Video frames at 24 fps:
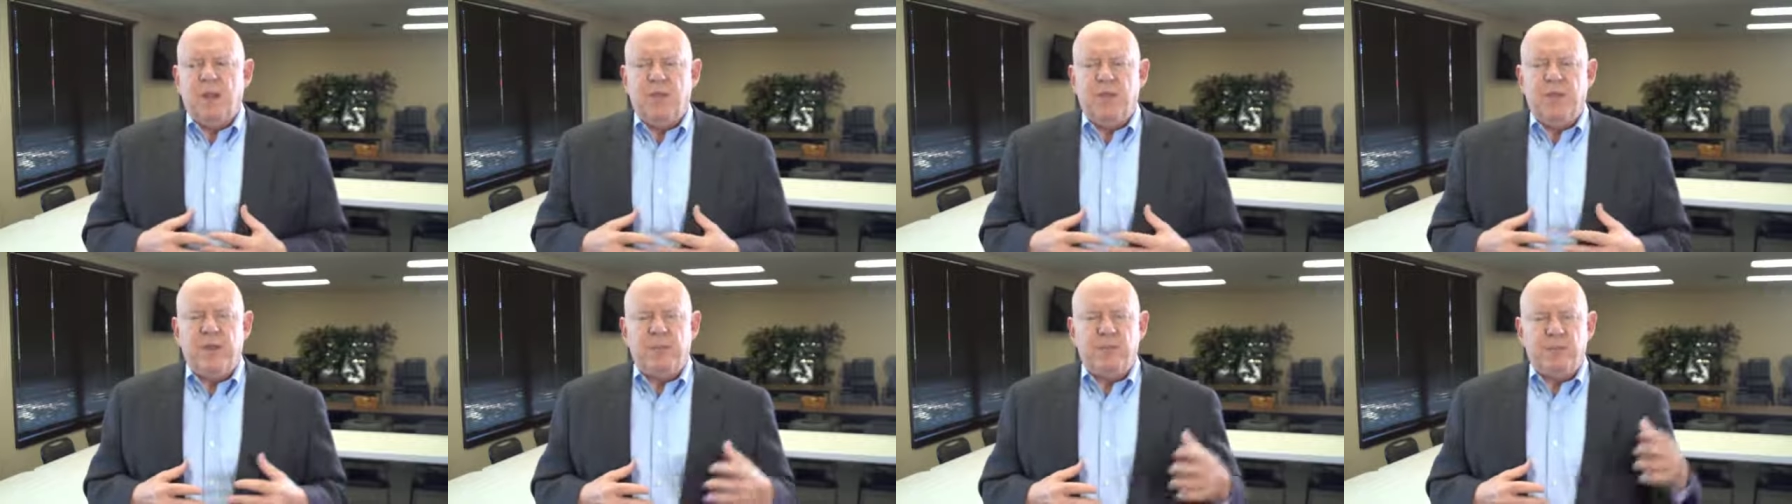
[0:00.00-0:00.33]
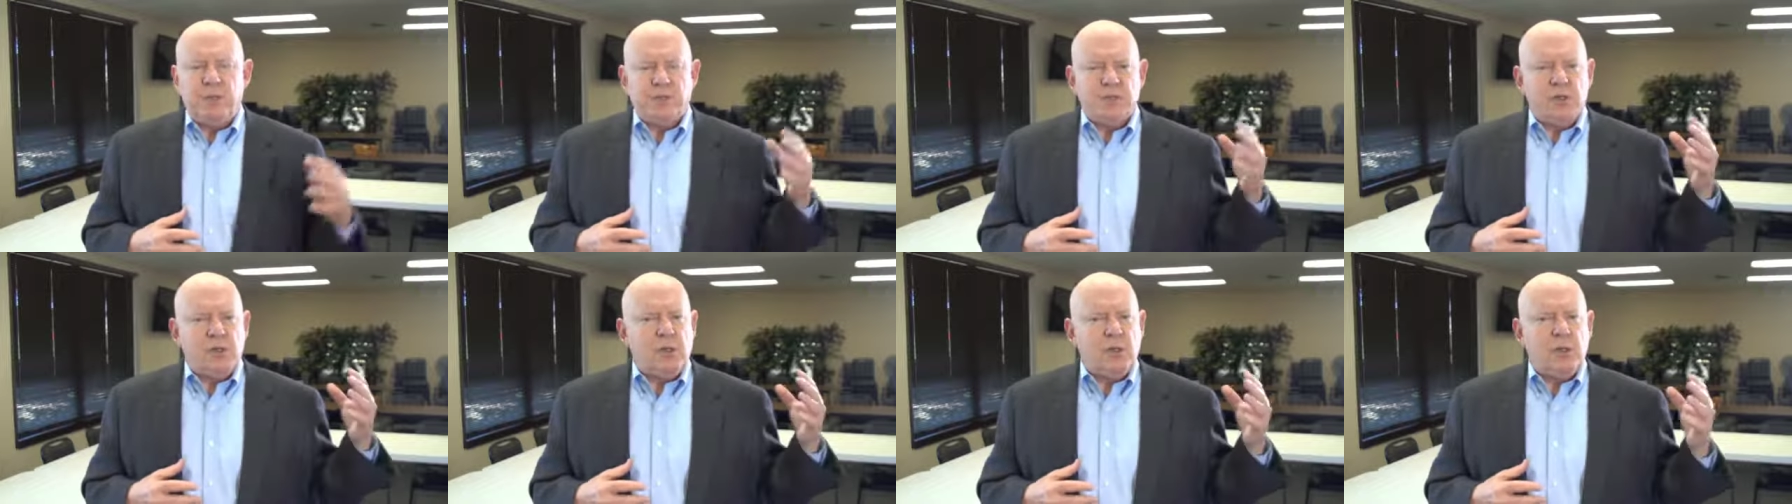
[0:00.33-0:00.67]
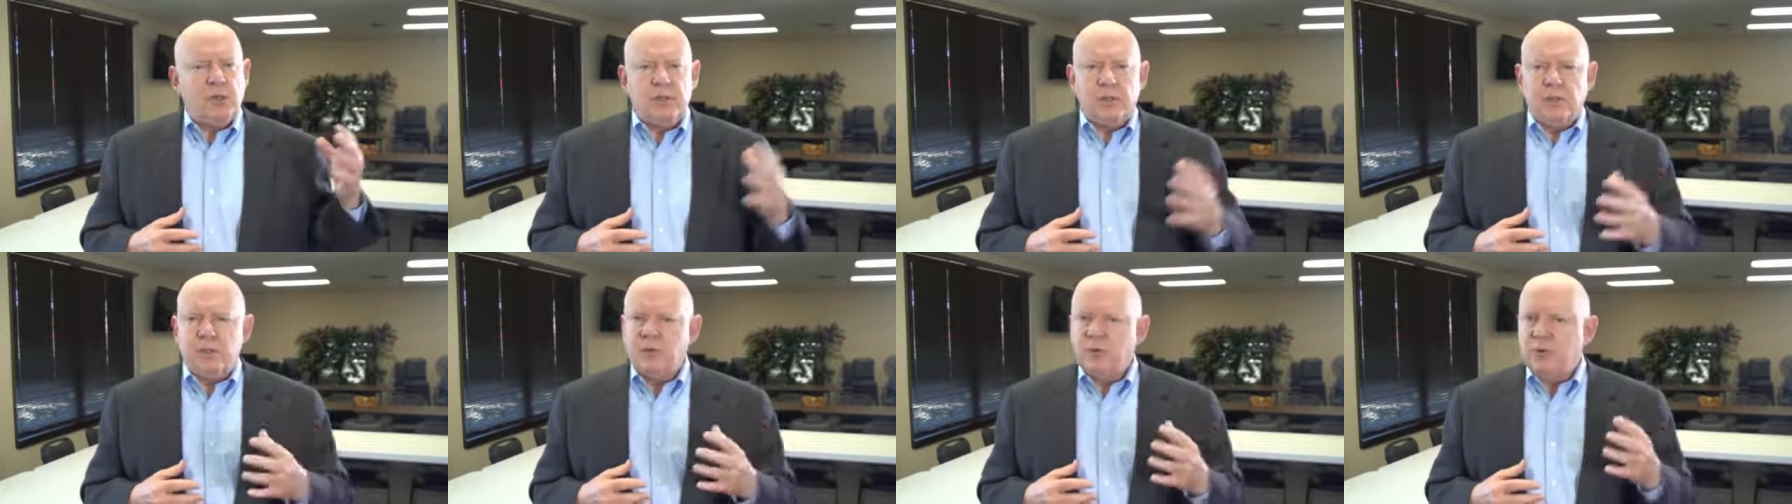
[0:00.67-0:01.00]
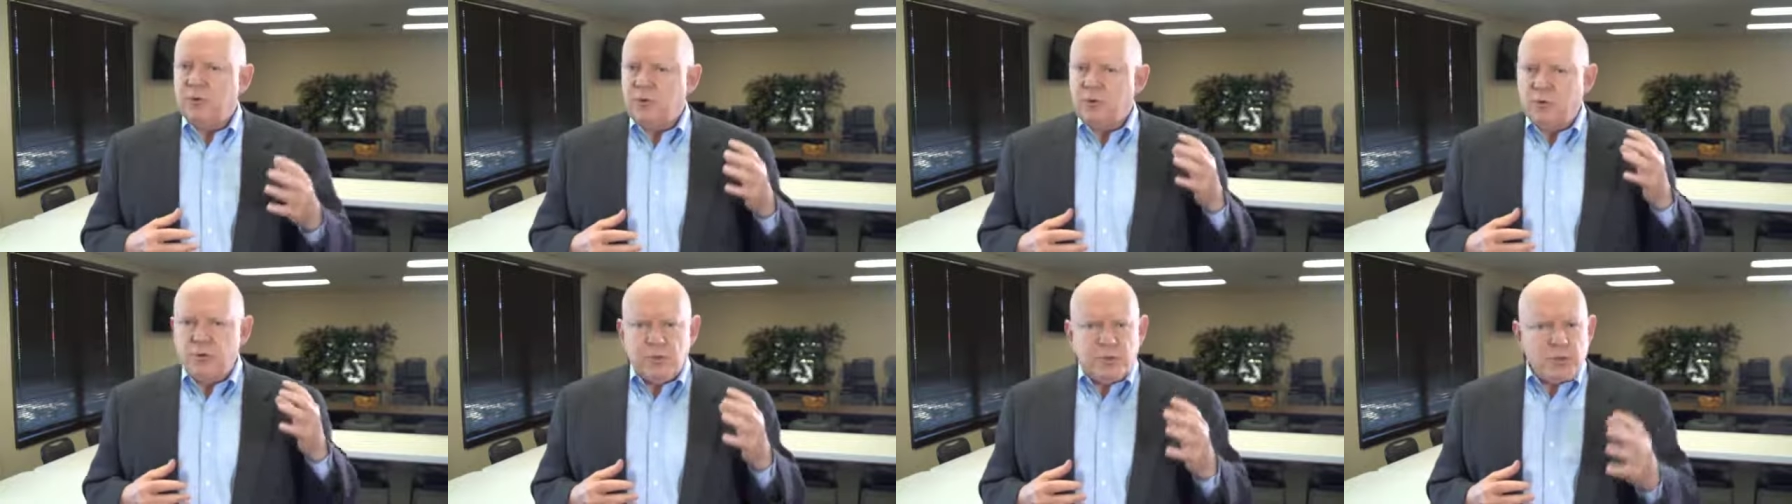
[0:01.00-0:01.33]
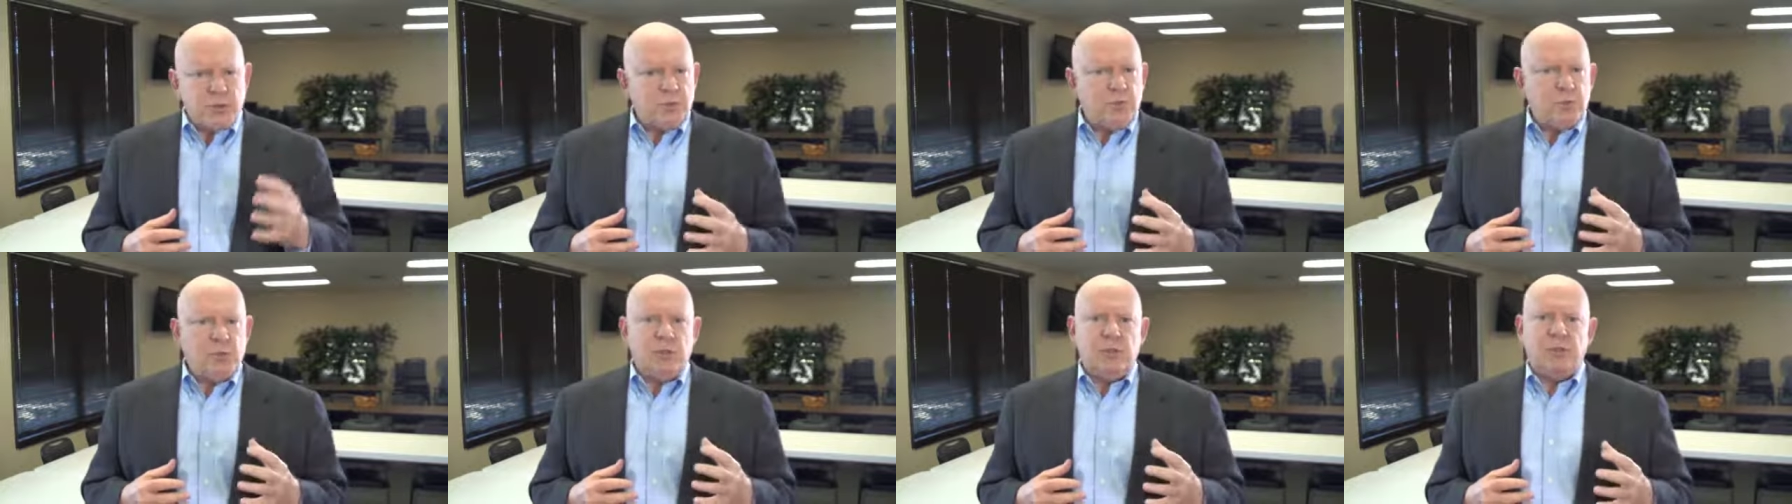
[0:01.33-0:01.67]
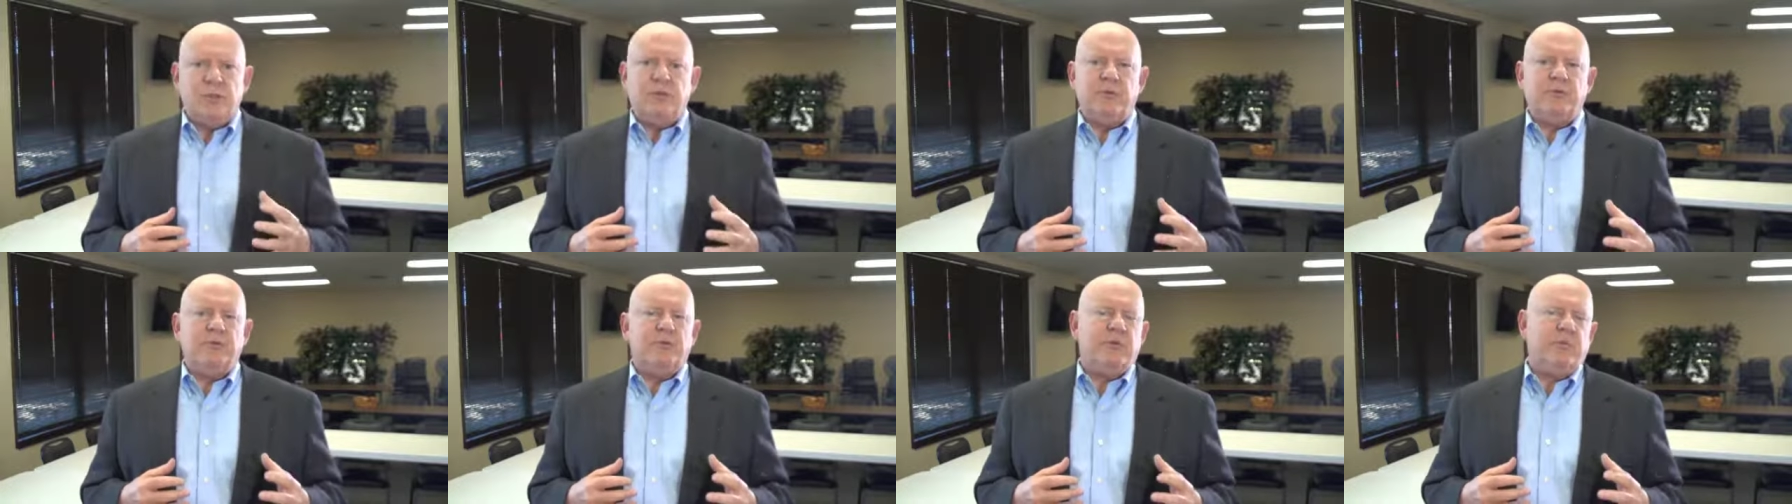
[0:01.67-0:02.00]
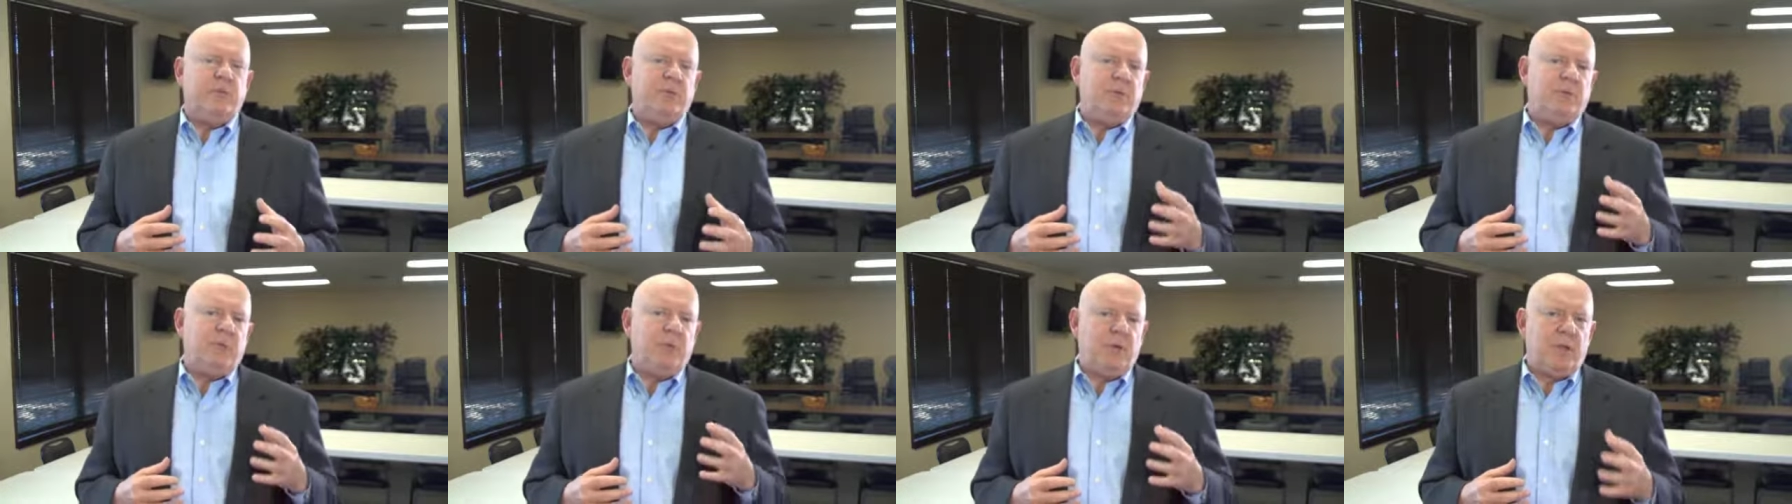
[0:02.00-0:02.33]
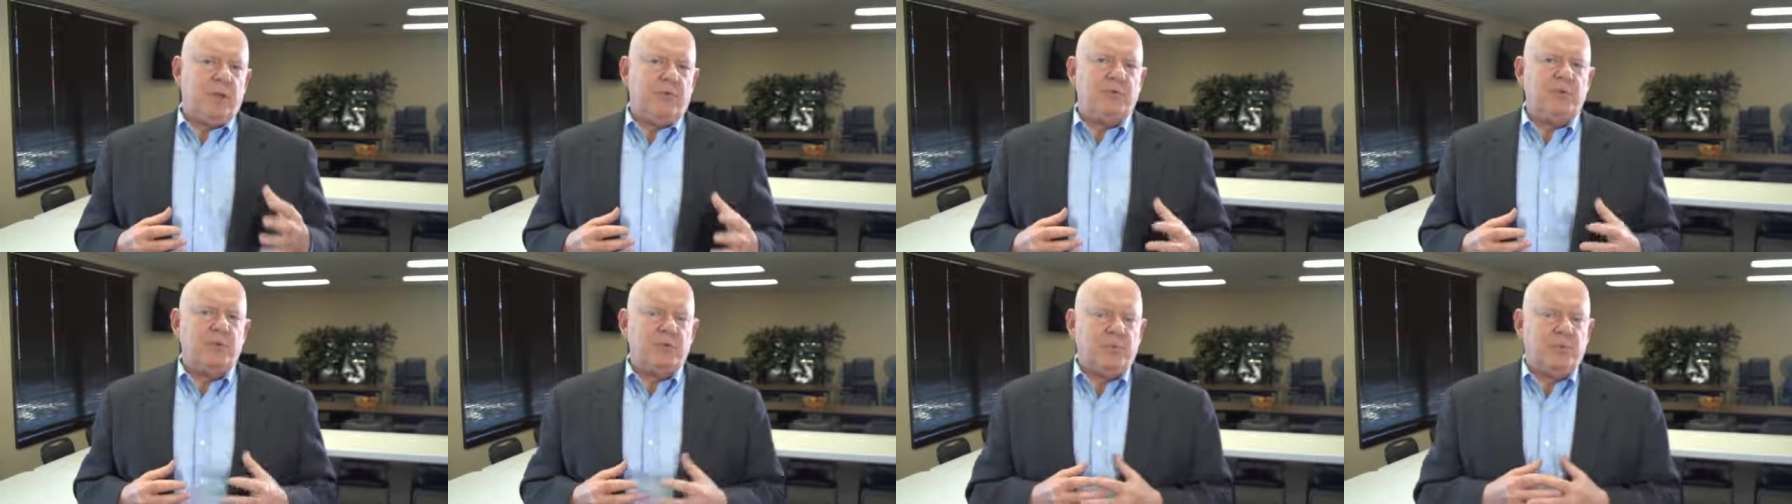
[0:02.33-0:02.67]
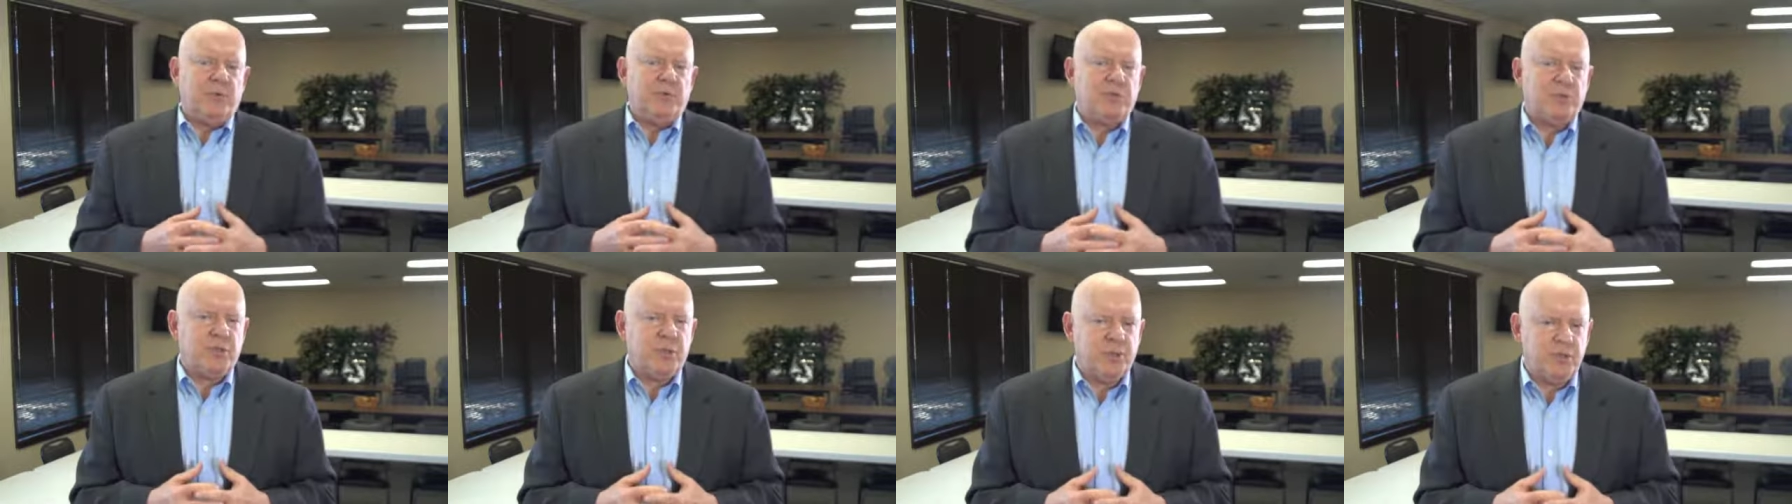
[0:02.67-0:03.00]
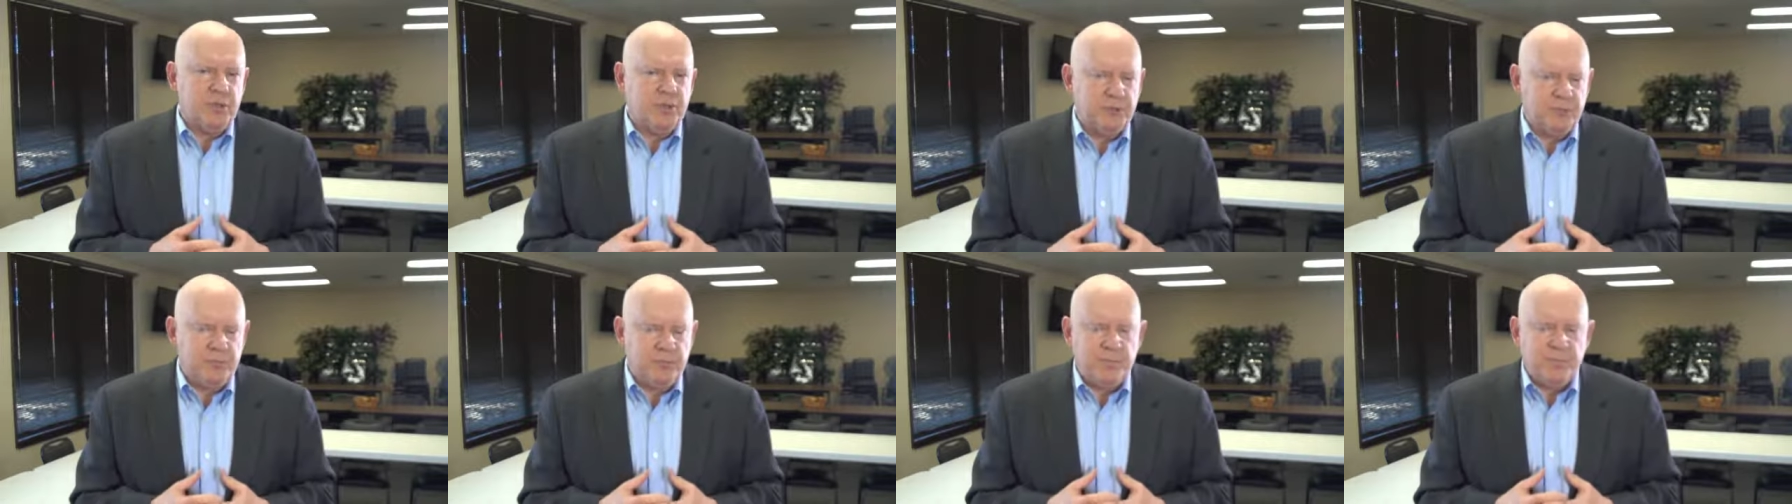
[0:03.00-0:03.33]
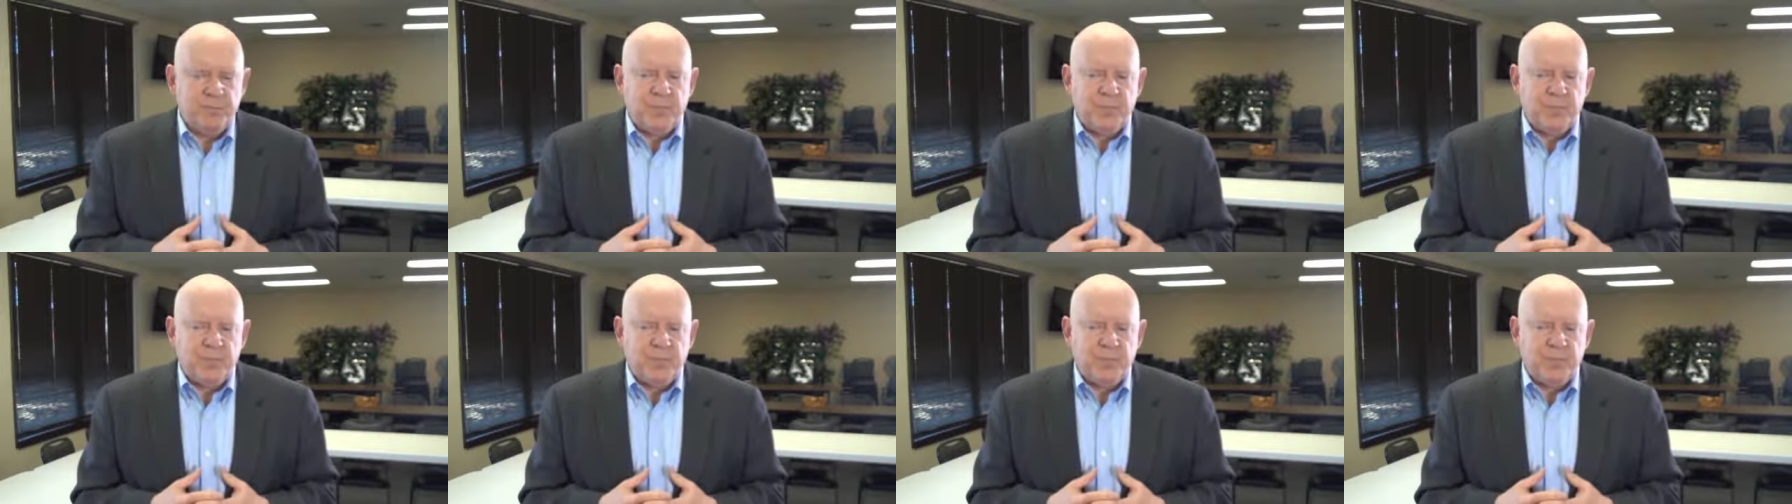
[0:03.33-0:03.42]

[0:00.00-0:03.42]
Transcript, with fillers: that was clear, crystal clear to me what I was supposed to do.